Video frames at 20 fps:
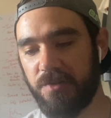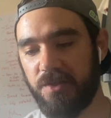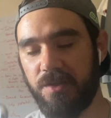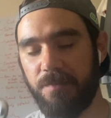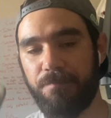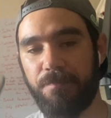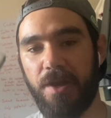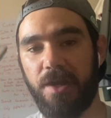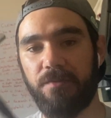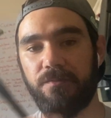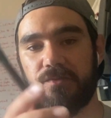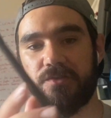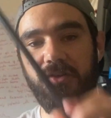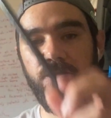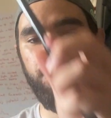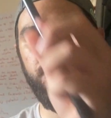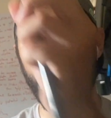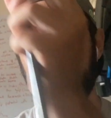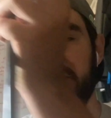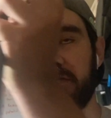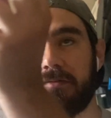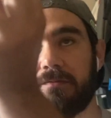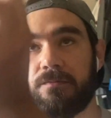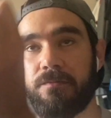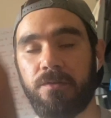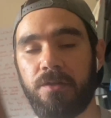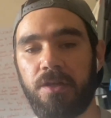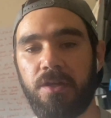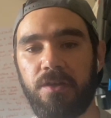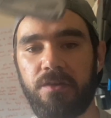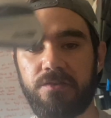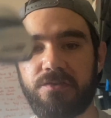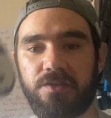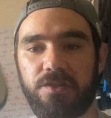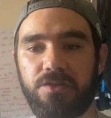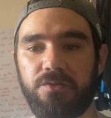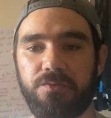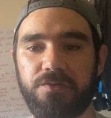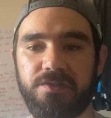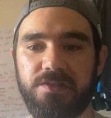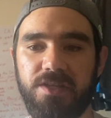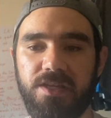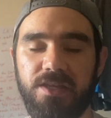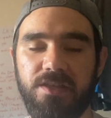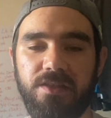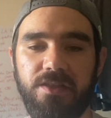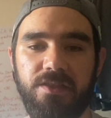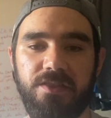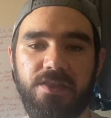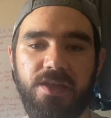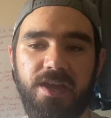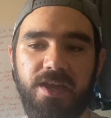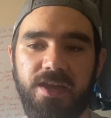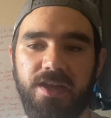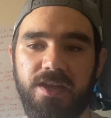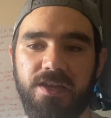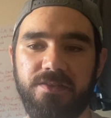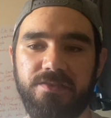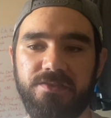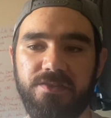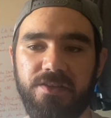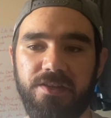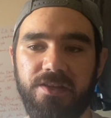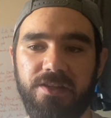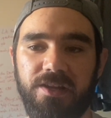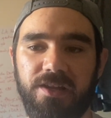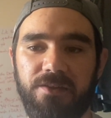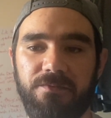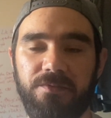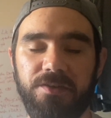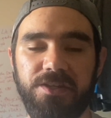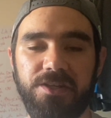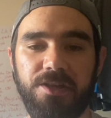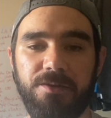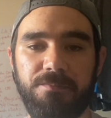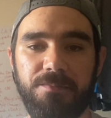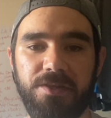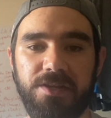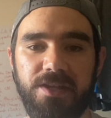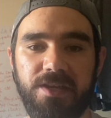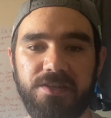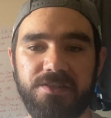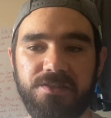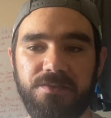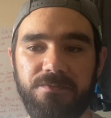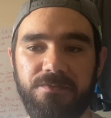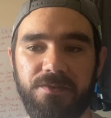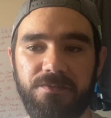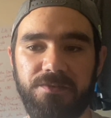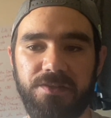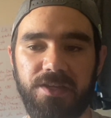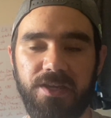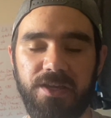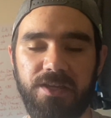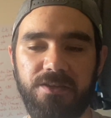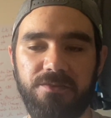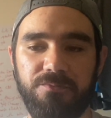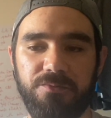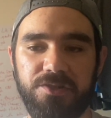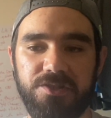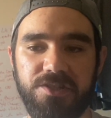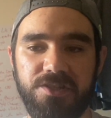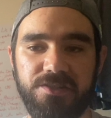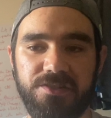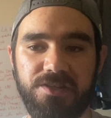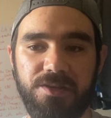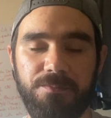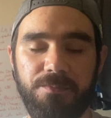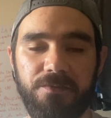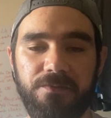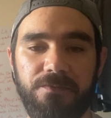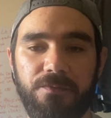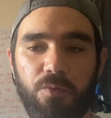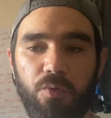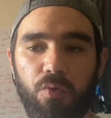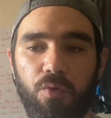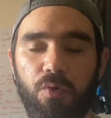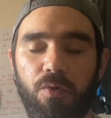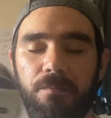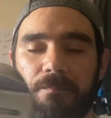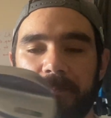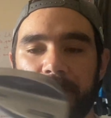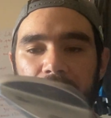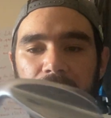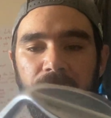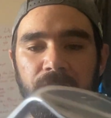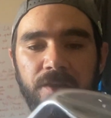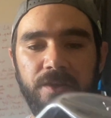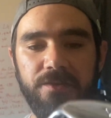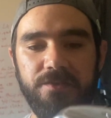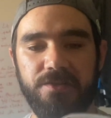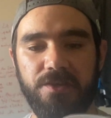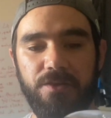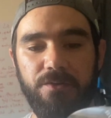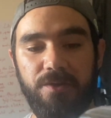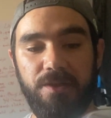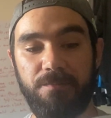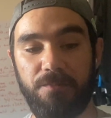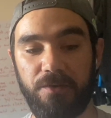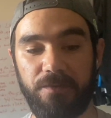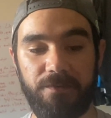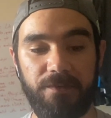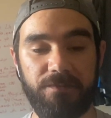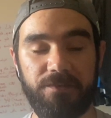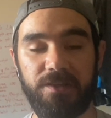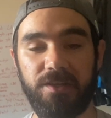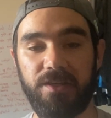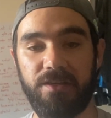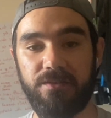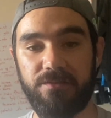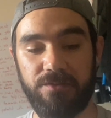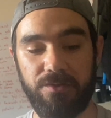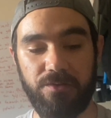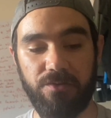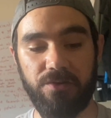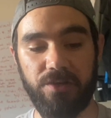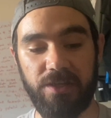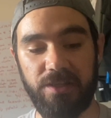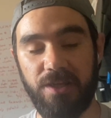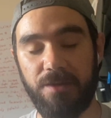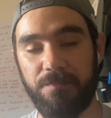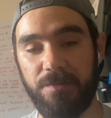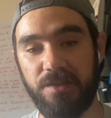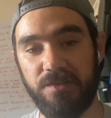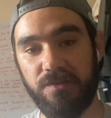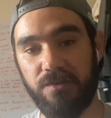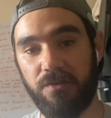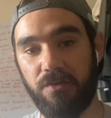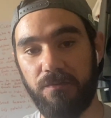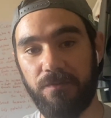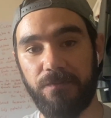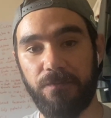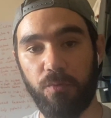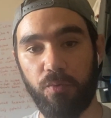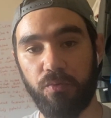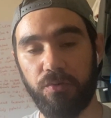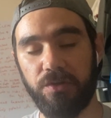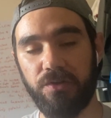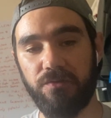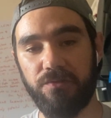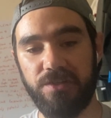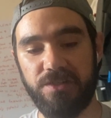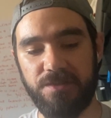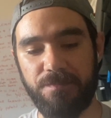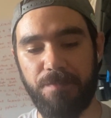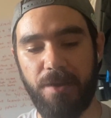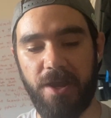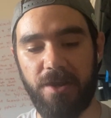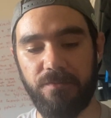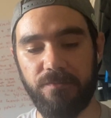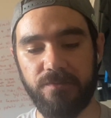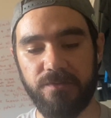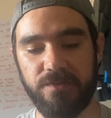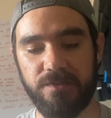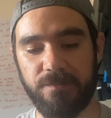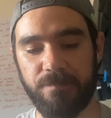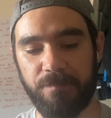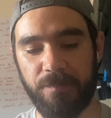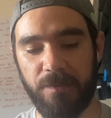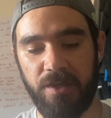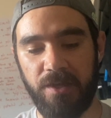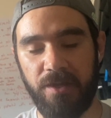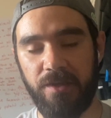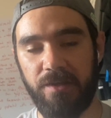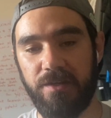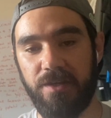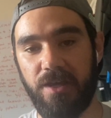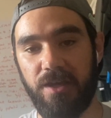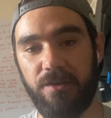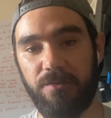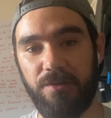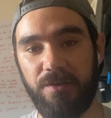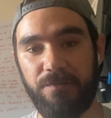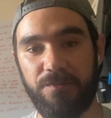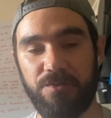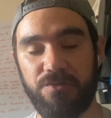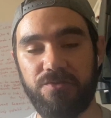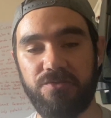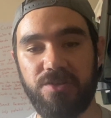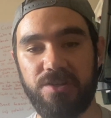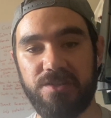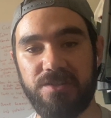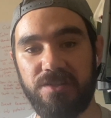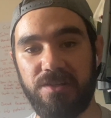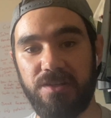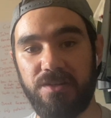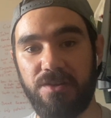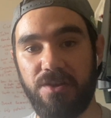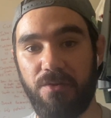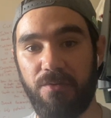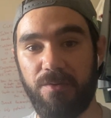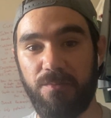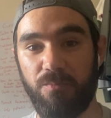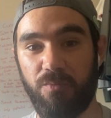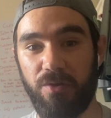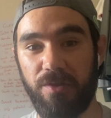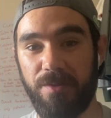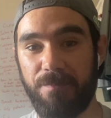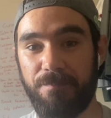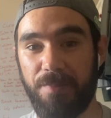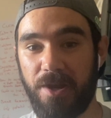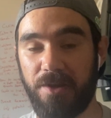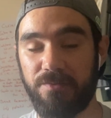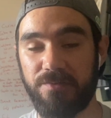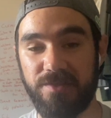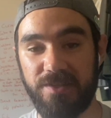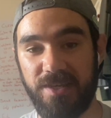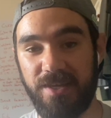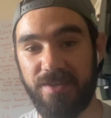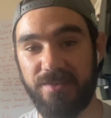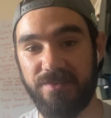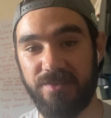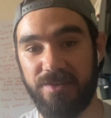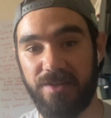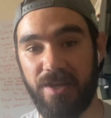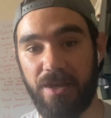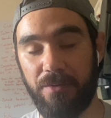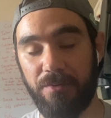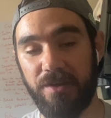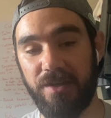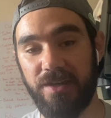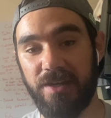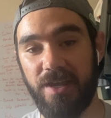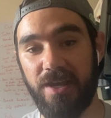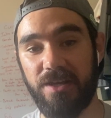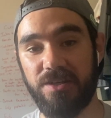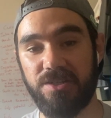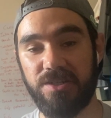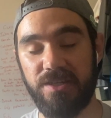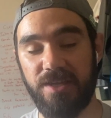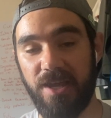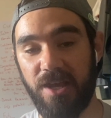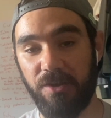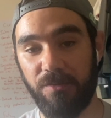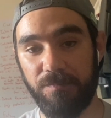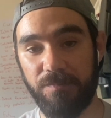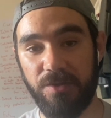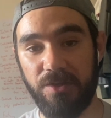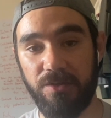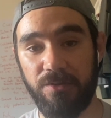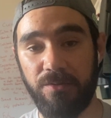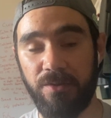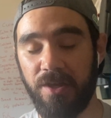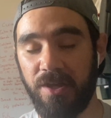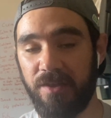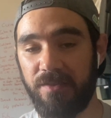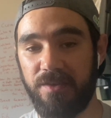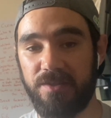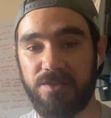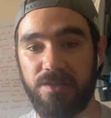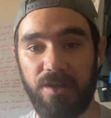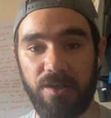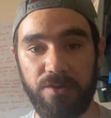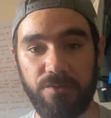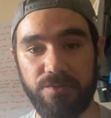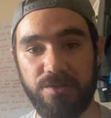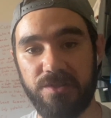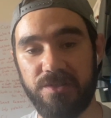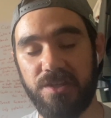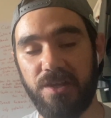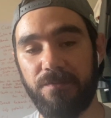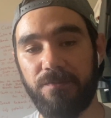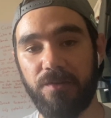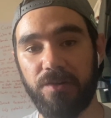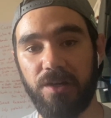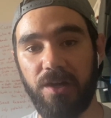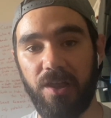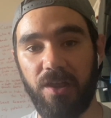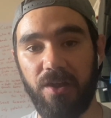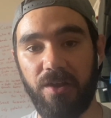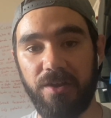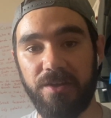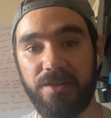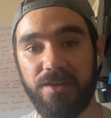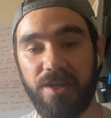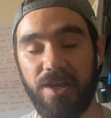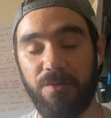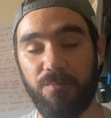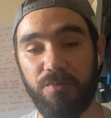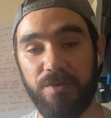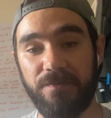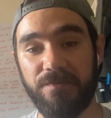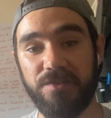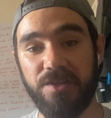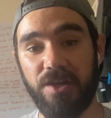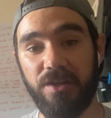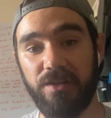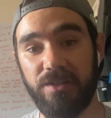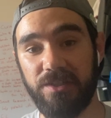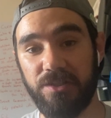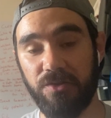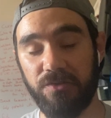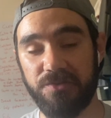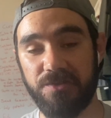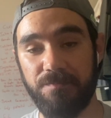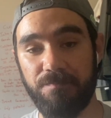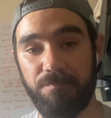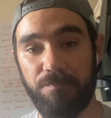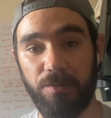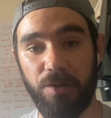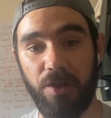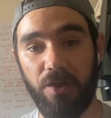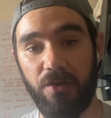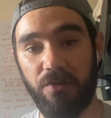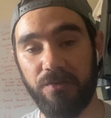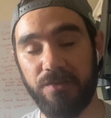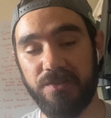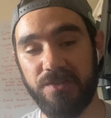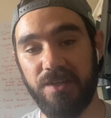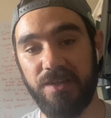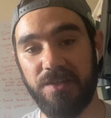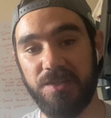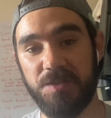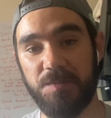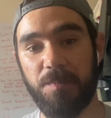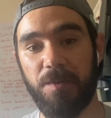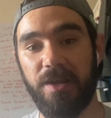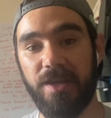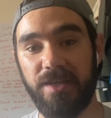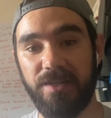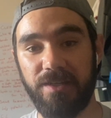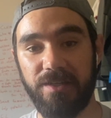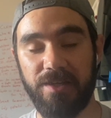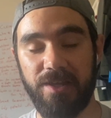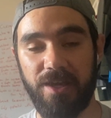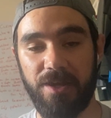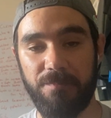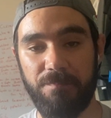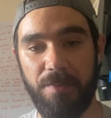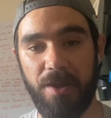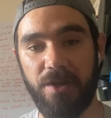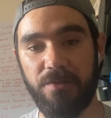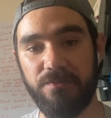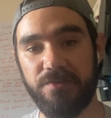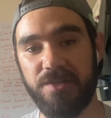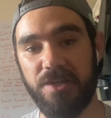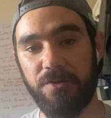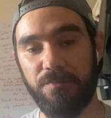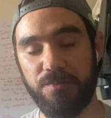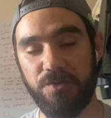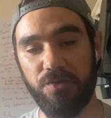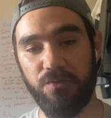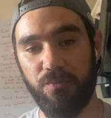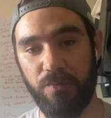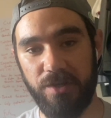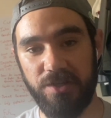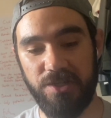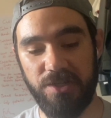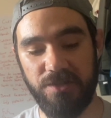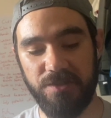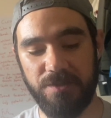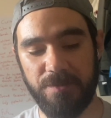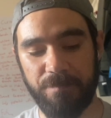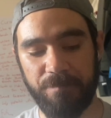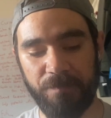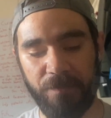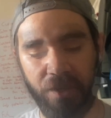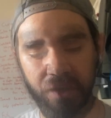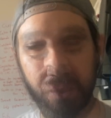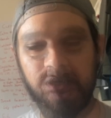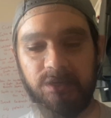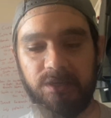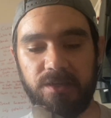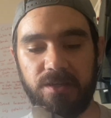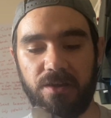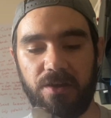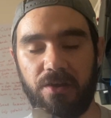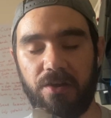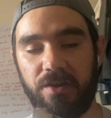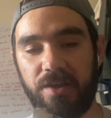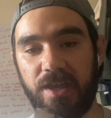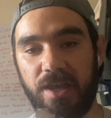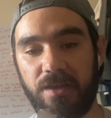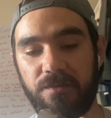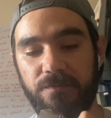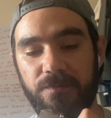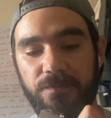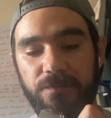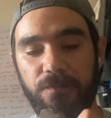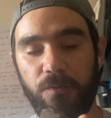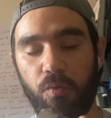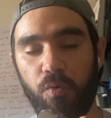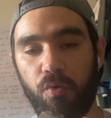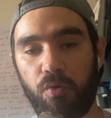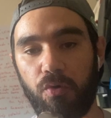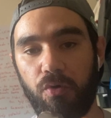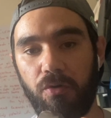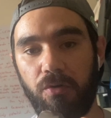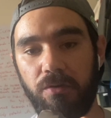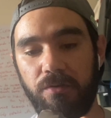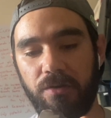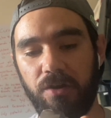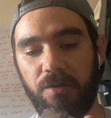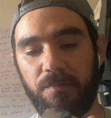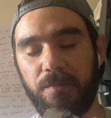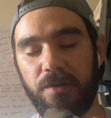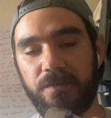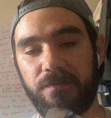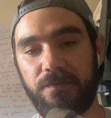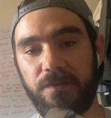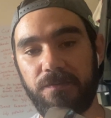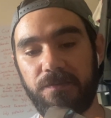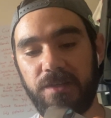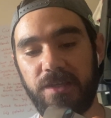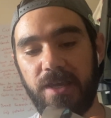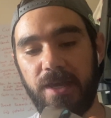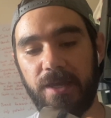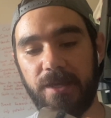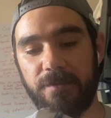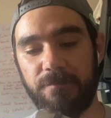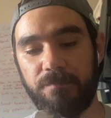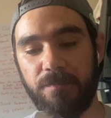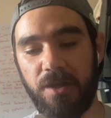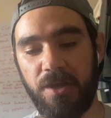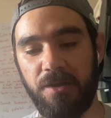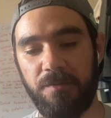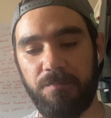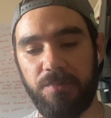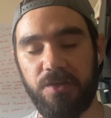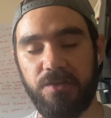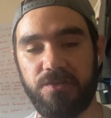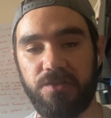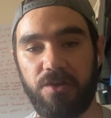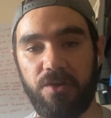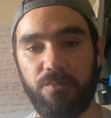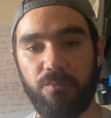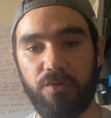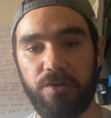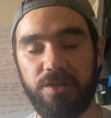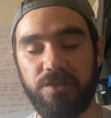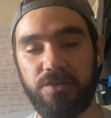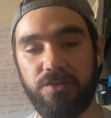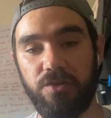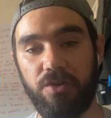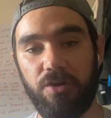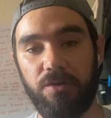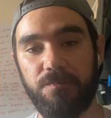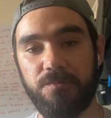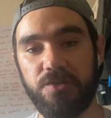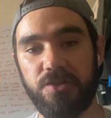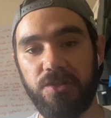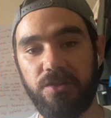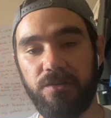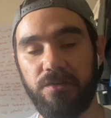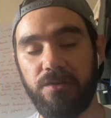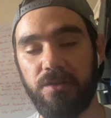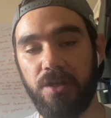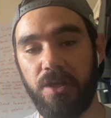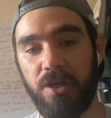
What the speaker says: of the bounce option, so you'll see that there's a lovely number next to 58, which is number 4. So in my 58 degree, that means I've got 4 degrees of bounce. Now, if you're interested in knowing what the bounce is and how it can actually help you, there's loads of stuff online, and we've certainly got some blogs explaining how bounce helps your wedges. For me, I had 4 on my 58 because I wanted an option